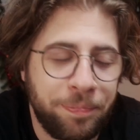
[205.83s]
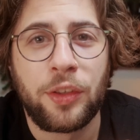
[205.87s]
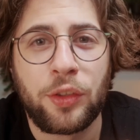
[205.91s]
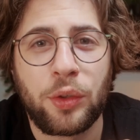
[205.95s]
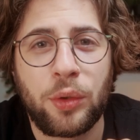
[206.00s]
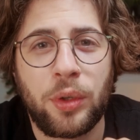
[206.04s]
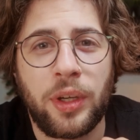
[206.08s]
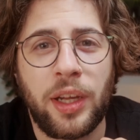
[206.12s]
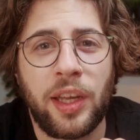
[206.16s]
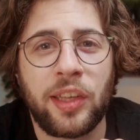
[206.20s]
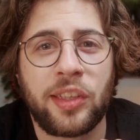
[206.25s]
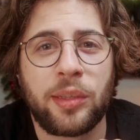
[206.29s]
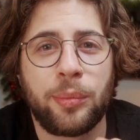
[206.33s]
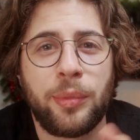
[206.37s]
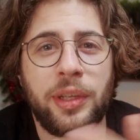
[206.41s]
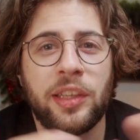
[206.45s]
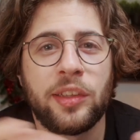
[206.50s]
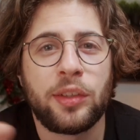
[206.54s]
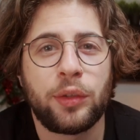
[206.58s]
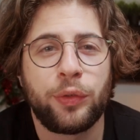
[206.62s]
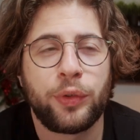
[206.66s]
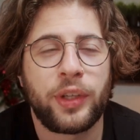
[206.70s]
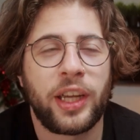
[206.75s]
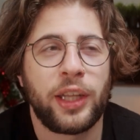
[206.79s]
So as a
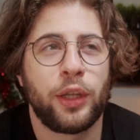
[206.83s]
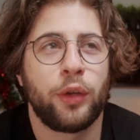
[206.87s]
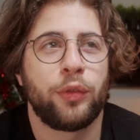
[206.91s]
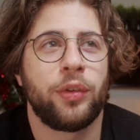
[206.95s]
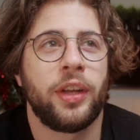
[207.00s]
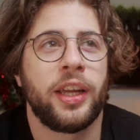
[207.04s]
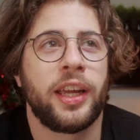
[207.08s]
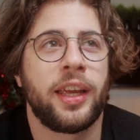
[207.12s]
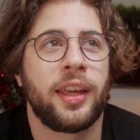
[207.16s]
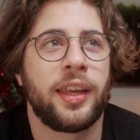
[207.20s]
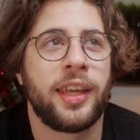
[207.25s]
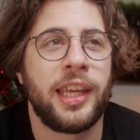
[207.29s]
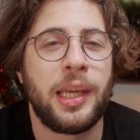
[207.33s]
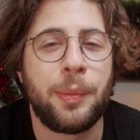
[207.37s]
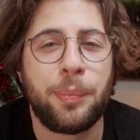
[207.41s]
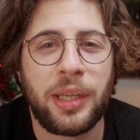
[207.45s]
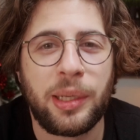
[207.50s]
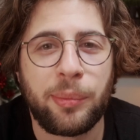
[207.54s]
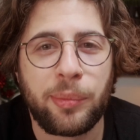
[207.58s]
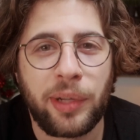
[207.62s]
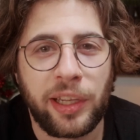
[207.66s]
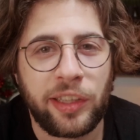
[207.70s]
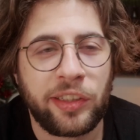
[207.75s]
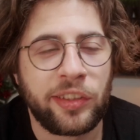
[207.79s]
means of kind of like
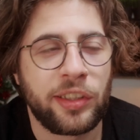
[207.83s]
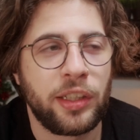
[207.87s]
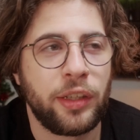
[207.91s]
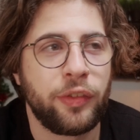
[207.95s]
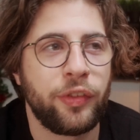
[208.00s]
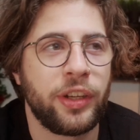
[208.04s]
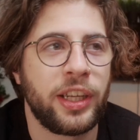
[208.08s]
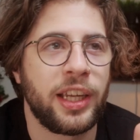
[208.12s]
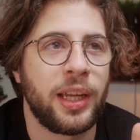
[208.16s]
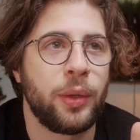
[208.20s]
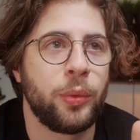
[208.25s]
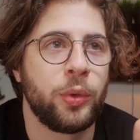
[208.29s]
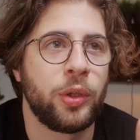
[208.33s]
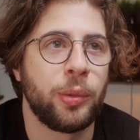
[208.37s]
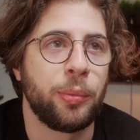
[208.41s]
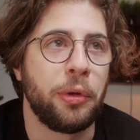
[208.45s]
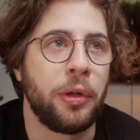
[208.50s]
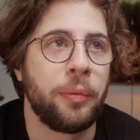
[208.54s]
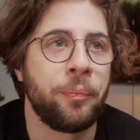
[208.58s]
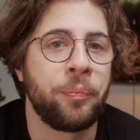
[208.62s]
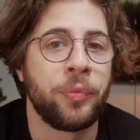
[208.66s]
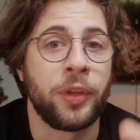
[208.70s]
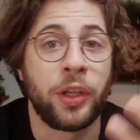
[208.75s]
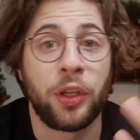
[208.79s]
keeping myself
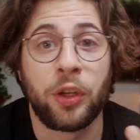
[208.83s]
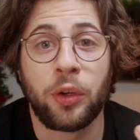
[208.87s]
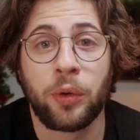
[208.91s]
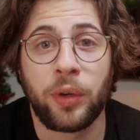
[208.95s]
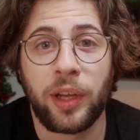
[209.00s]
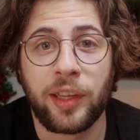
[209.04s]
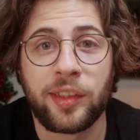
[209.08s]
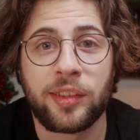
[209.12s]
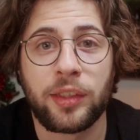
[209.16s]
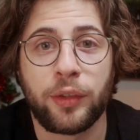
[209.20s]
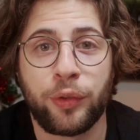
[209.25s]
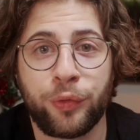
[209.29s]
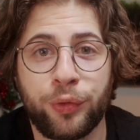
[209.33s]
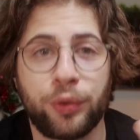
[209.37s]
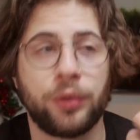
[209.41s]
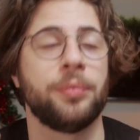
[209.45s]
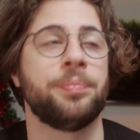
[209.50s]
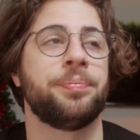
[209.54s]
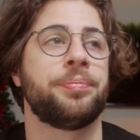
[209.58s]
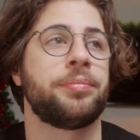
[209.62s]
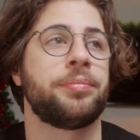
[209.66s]
accountable, as if